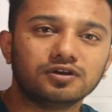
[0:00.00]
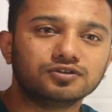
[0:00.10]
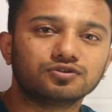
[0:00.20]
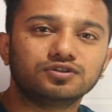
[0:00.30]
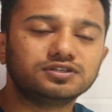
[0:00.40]

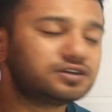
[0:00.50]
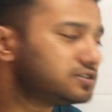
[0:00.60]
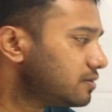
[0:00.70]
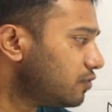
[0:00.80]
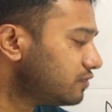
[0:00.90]
So these are
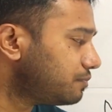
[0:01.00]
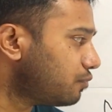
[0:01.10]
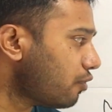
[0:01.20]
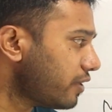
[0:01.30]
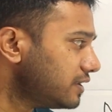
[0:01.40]
some of the
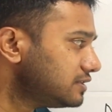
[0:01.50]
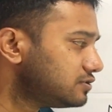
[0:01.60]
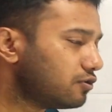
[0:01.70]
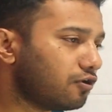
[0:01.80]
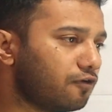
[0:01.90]
points
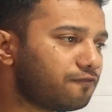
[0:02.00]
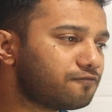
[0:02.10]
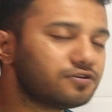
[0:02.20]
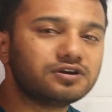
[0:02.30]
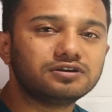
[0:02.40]
of
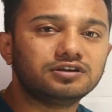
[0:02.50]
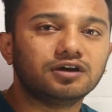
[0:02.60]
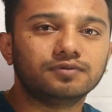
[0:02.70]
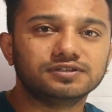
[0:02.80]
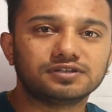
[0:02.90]

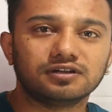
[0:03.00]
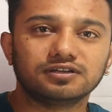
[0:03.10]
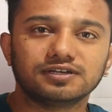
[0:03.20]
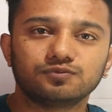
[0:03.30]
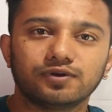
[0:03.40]
double salt
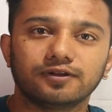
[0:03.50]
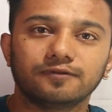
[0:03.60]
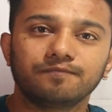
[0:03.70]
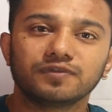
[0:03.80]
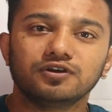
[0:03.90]
as well.
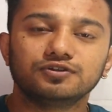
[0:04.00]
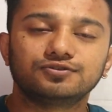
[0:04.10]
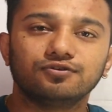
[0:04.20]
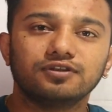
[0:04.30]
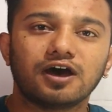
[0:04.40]

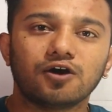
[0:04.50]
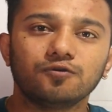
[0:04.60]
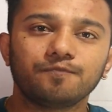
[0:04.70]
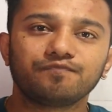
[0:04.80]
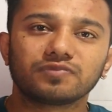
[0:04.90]
So
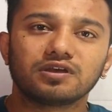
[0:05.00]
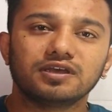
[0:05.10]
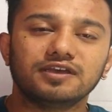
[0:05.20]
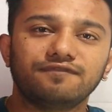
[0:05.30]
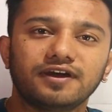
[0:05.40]
now,
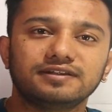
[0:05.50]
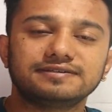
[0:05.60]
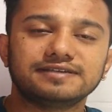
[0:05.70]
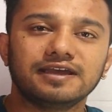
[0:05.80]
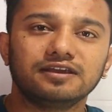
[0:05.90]
if I
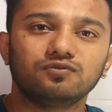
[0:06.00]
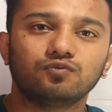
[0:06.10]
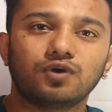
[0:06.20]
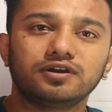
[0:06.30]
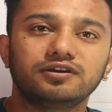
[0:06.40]
say
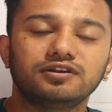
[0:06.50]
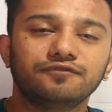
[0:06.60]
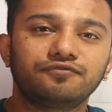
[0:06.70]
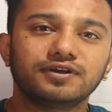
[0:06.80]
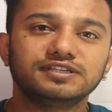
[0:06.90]
what are the
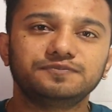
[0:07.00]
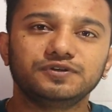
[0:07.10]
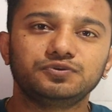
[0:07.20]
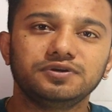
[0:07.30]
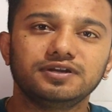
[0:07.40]
difference
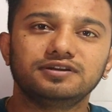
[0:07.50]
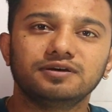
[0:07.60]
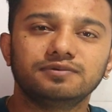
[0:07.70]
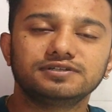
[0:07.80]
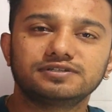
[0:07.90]
between a
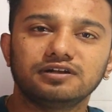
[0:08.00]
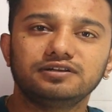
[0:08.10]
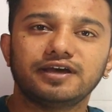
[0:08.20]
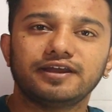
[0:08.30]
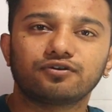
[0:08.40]
double
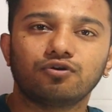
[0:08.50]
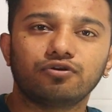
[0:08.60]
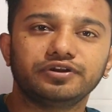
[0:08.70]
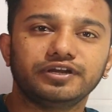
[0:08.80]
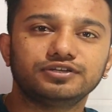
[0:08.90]
salt and a
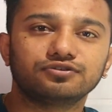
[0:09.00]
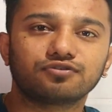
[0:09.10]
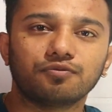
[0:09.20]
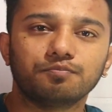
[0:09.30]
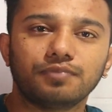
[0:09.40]
coordination
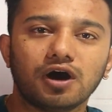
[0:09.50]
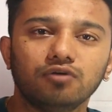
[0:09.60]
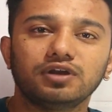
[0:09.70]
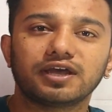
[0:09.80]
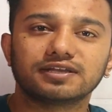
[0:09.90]

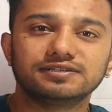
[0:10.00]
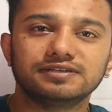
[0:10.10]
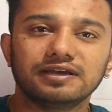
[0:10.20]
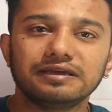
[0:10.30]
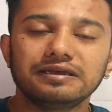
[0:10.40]
compound, I can
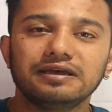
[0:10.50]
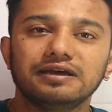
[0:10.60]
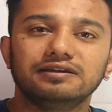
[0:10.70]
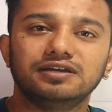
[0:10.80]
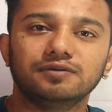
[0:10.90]
say
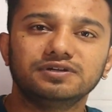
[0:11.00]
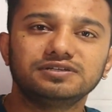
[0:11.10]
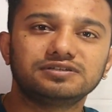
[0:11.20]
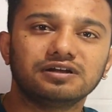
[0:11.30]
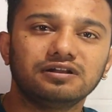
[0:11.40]
double
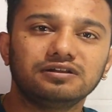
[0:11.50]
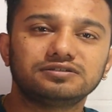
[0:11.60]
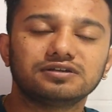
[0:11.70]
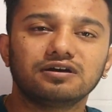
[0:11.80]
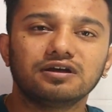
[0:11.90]
salt